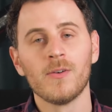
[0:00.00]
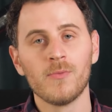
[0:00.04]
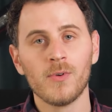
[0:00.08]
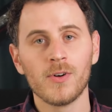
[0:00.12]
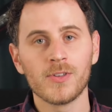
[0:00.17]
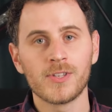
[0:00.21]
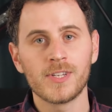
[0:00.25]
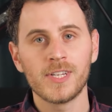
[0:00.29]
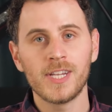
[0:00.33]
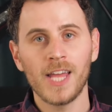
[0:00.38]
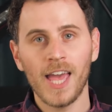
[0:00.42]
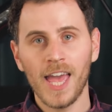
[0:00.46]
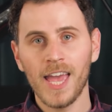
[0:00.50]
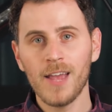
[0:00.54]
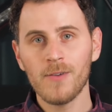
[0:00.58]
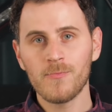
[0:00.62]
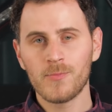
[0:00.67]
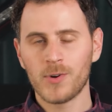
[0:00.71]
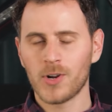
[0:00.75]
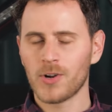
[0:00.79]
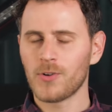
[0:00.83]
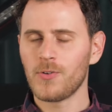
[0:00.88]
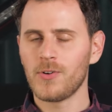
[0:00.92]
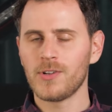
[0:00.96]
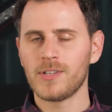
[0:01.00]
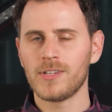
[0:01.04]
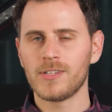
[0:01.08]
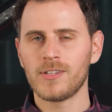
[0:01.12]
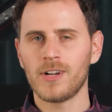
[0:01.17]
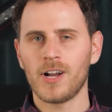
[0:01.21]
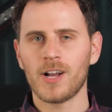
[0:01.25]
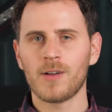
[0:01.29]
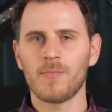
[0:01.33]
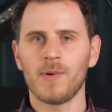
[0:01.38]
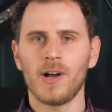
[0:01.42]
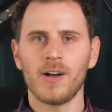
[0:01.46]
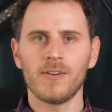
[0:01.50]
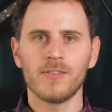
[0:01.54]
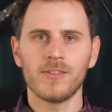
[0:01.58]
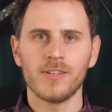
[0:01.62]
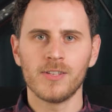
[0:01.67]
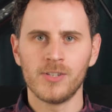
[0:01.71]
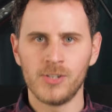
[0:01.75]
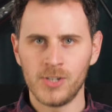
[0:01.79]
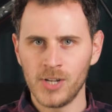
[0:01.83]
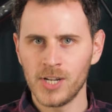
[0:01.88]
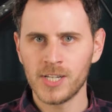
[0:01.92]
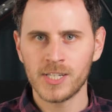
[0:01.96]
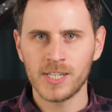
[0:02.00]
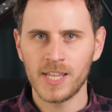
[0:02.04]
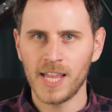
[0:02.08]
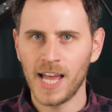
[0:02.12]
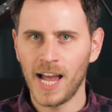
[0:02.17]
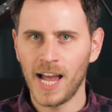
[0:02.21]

Well, today we're going to talk about just